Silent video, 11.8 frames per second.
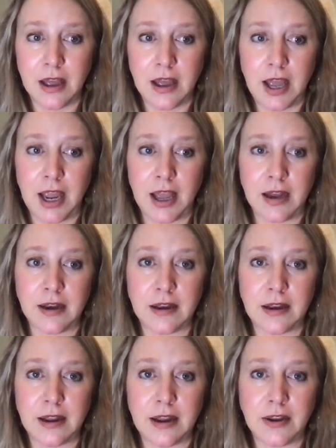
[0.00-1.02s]
And
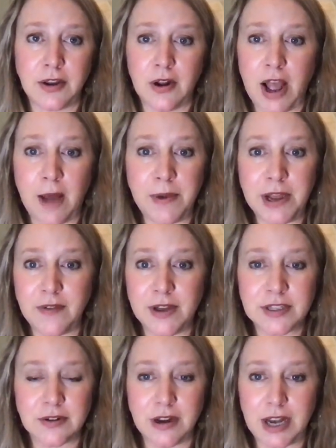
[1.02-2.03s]
you know how many of us
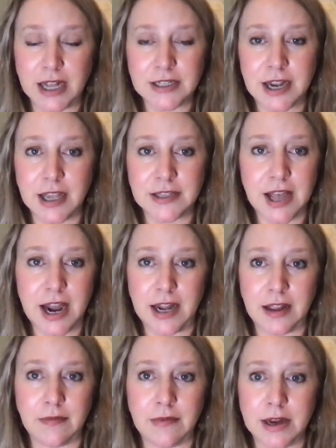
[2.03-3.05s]
are on
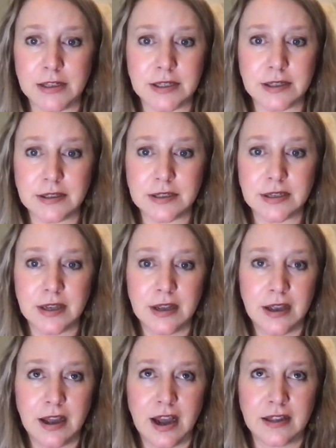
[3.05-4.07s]
anti-anxiety medicines?
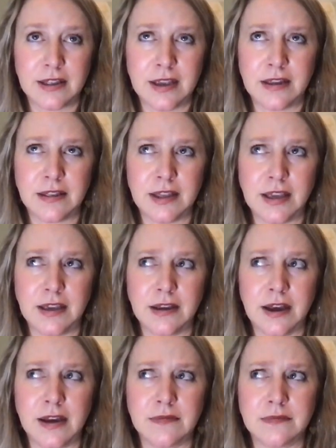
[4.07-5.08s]
I think the
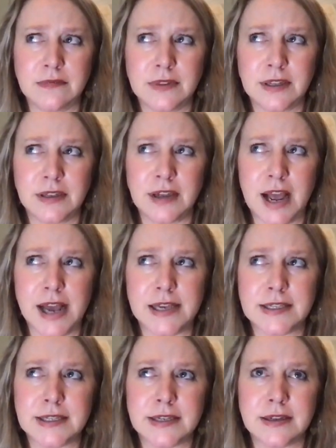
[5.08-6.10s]
um, the
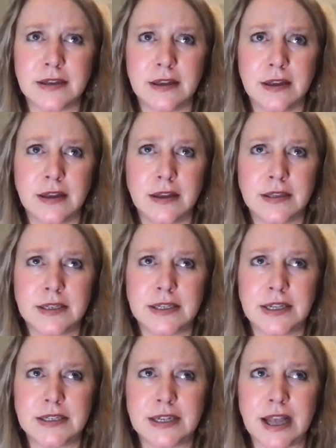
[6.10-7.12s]
last
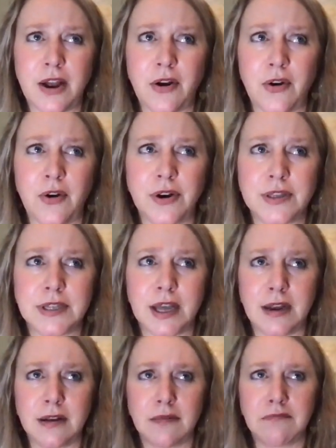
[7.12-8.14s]
statistic I heard is
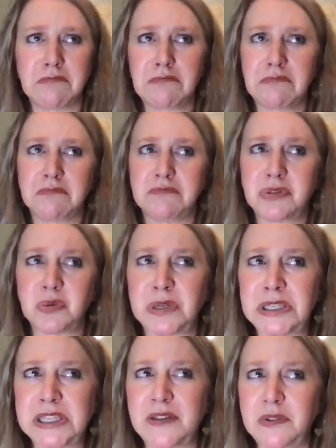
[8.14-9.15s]
that
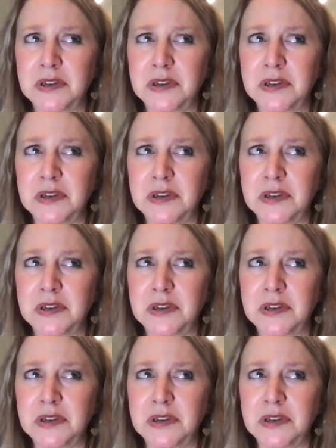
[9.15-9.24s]
27 to